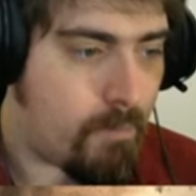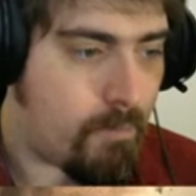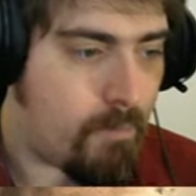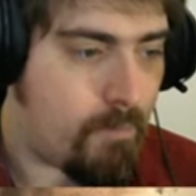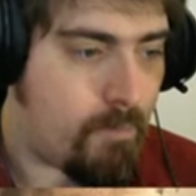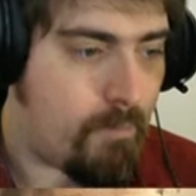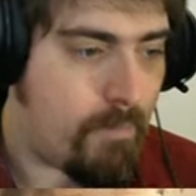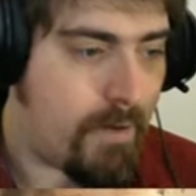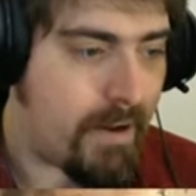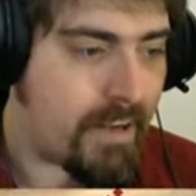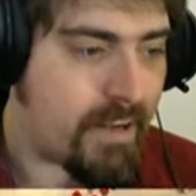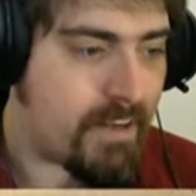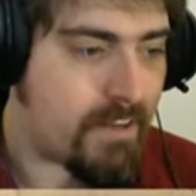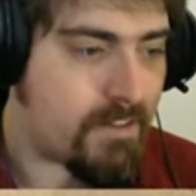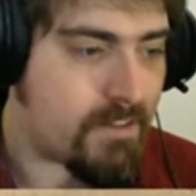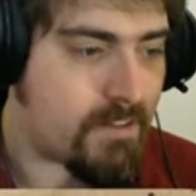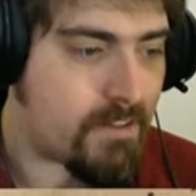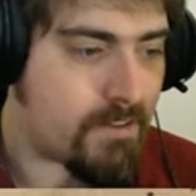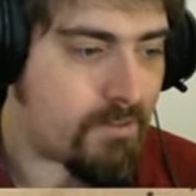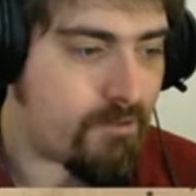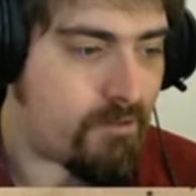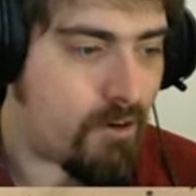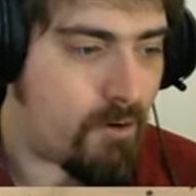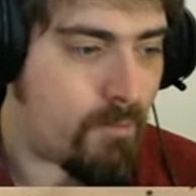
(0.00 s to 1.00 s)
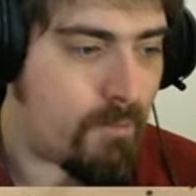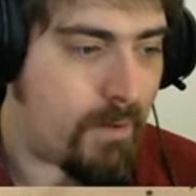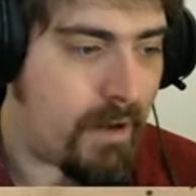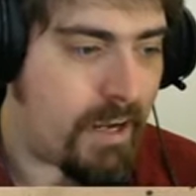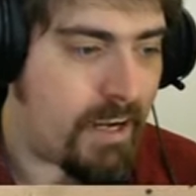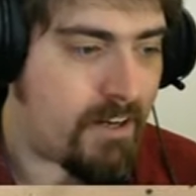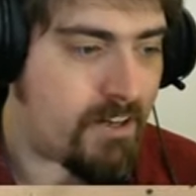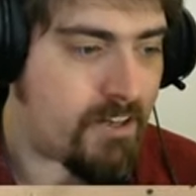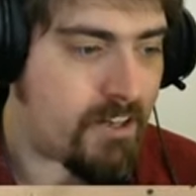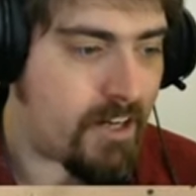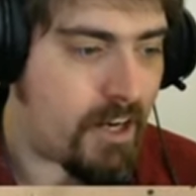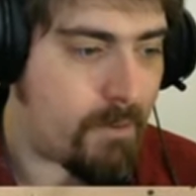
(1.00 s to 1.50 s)
megas from
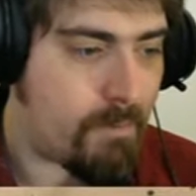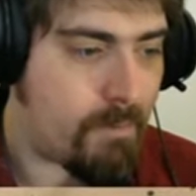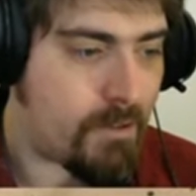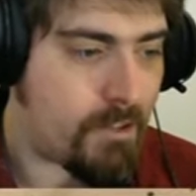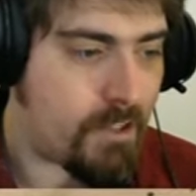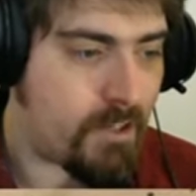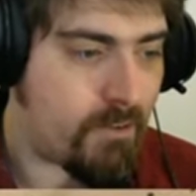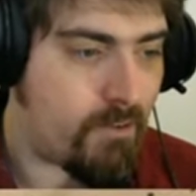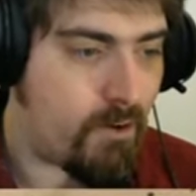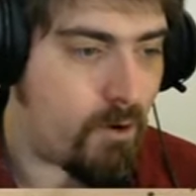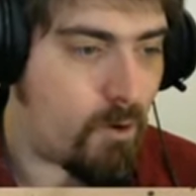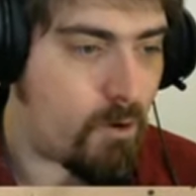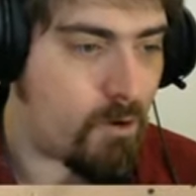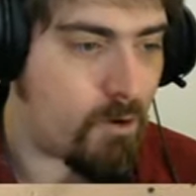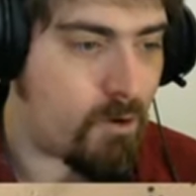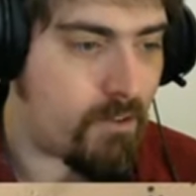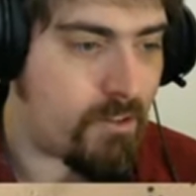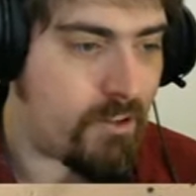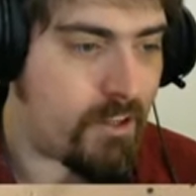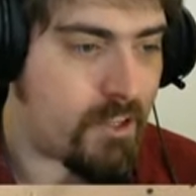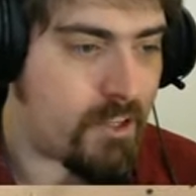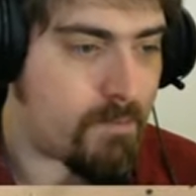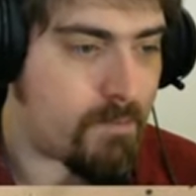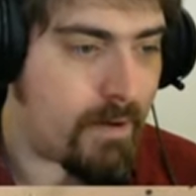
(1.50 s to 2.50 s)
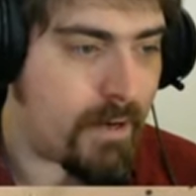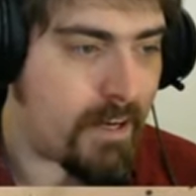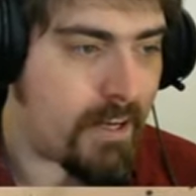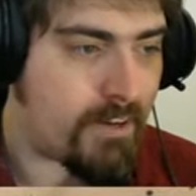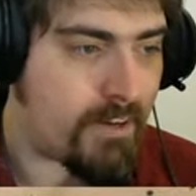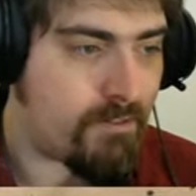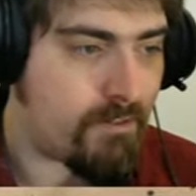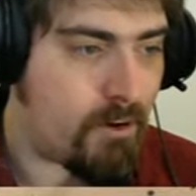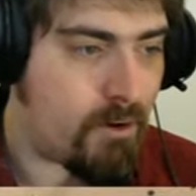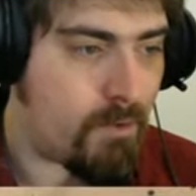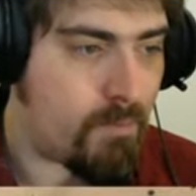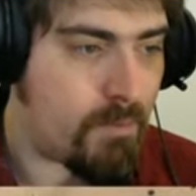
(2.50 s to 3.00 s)
A J are pushing forward on these megas
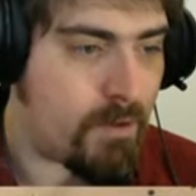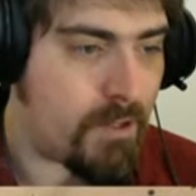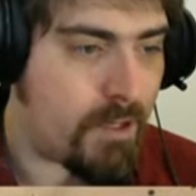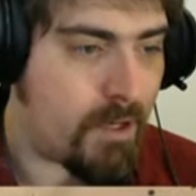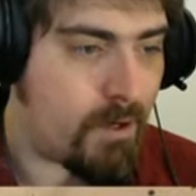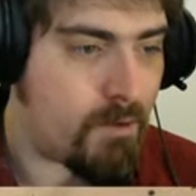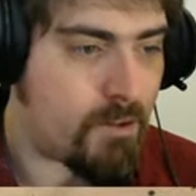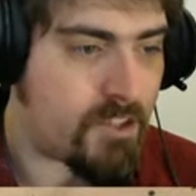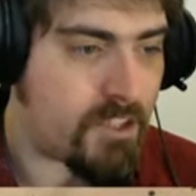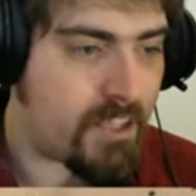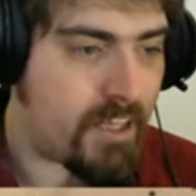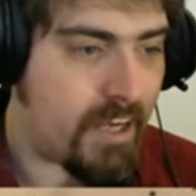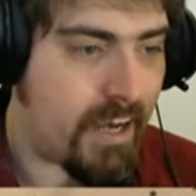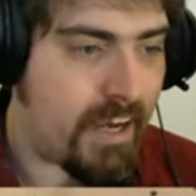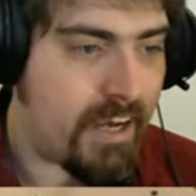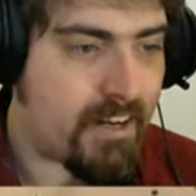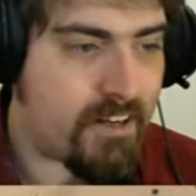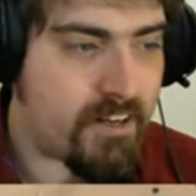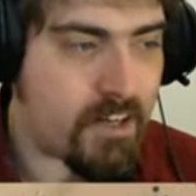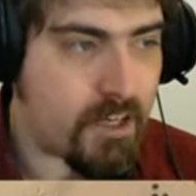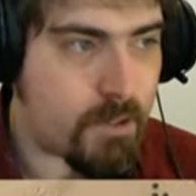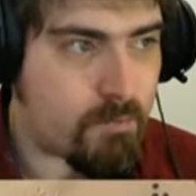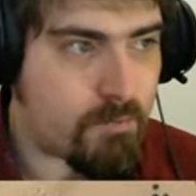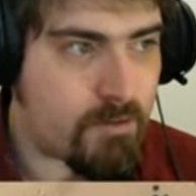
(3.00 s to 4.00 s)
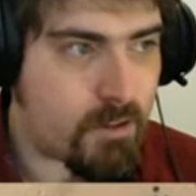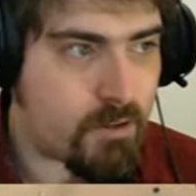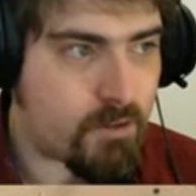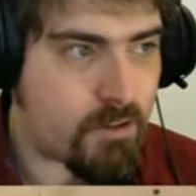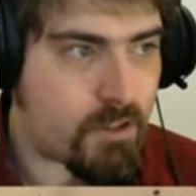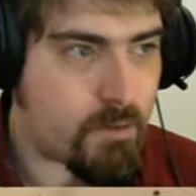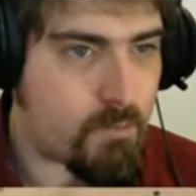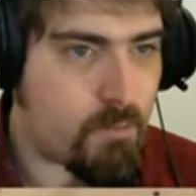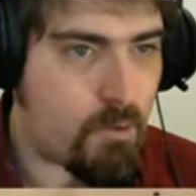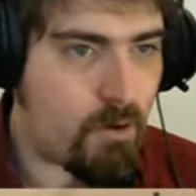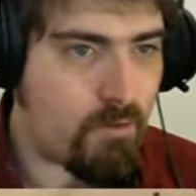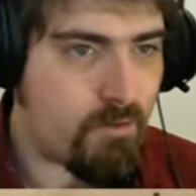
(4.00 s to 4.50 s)
from Yojih. A J is
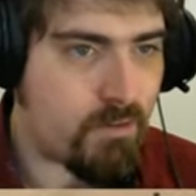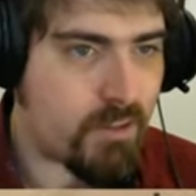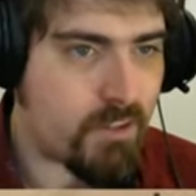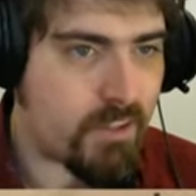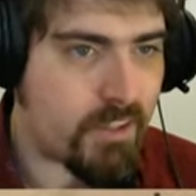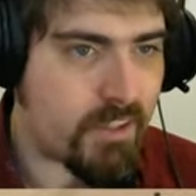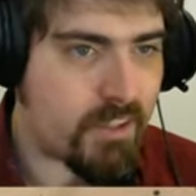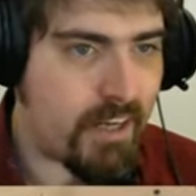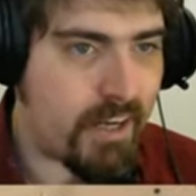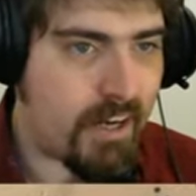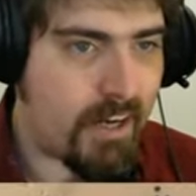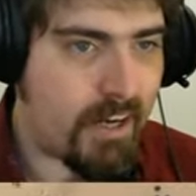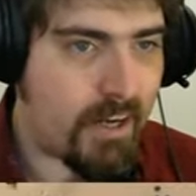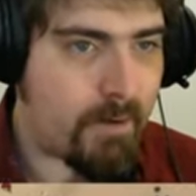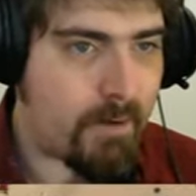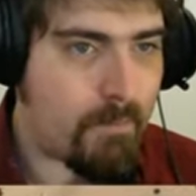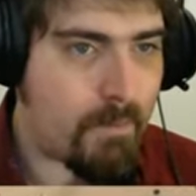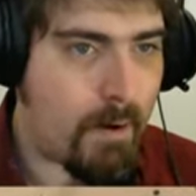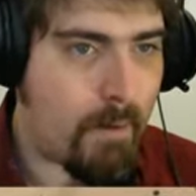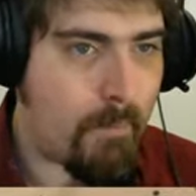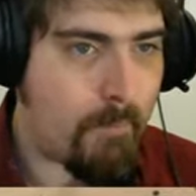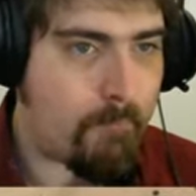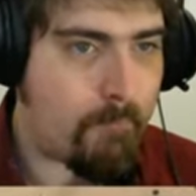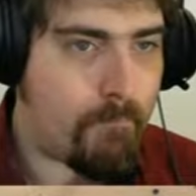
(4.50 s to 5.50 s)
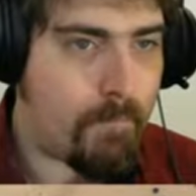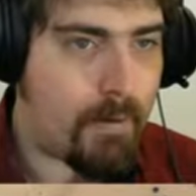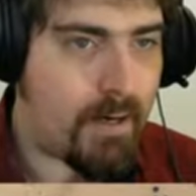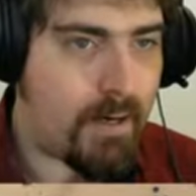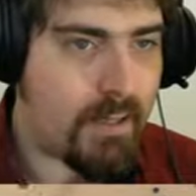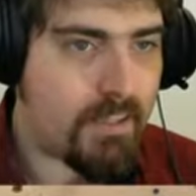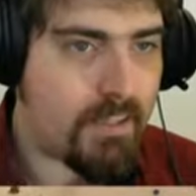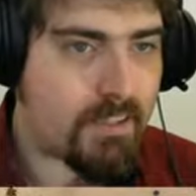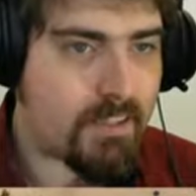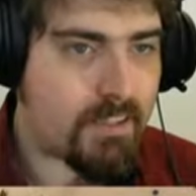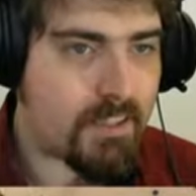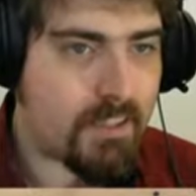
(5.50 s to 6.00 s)
producing more all the time,
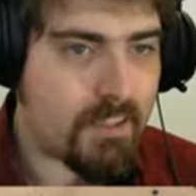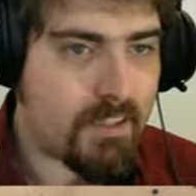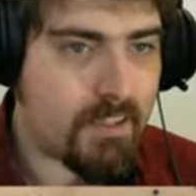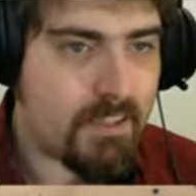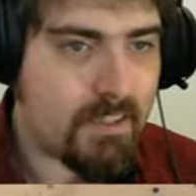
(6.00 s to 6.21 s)
but